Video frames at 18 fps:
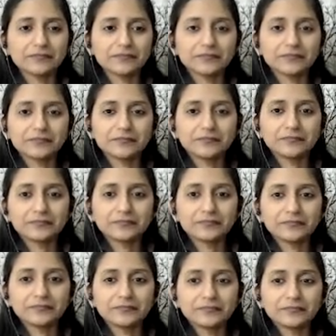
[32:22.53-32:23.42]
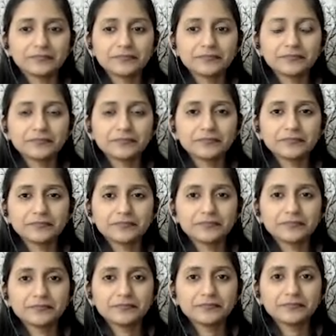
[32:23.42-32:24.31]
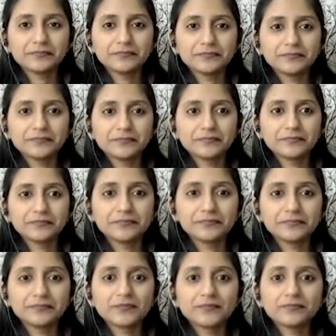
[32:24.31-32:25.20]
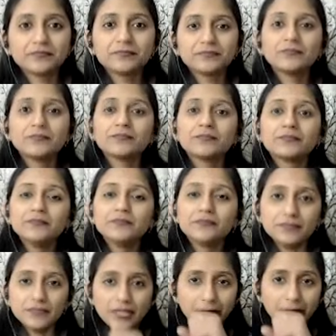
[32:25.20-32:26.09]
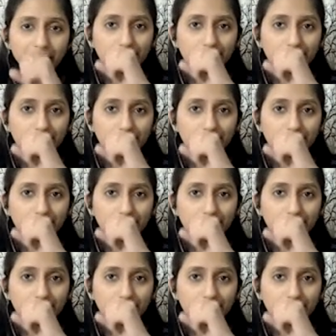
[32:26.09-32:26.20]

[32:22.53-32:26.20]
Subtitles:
No one is speaking in this clip.